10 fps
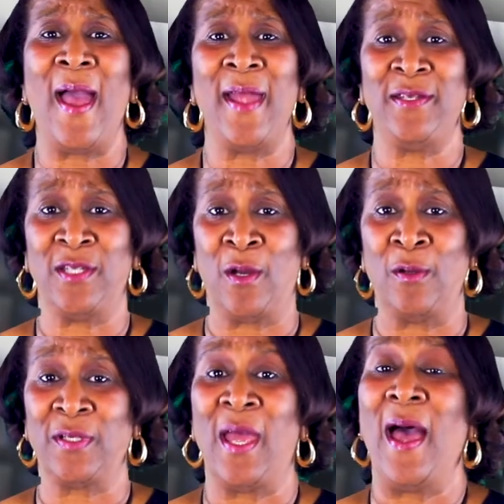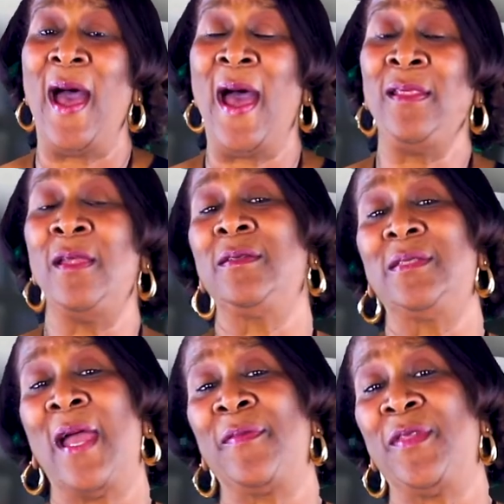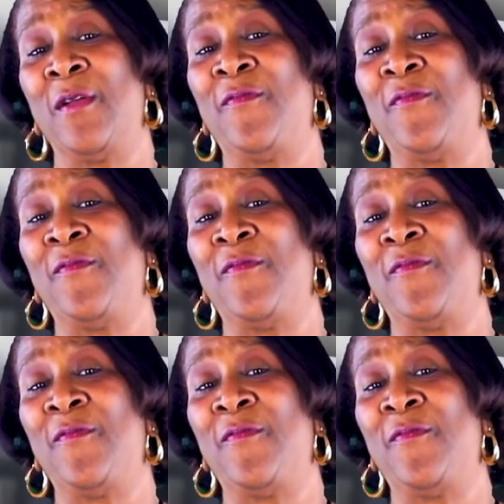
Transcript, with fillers: I don't. I looked out there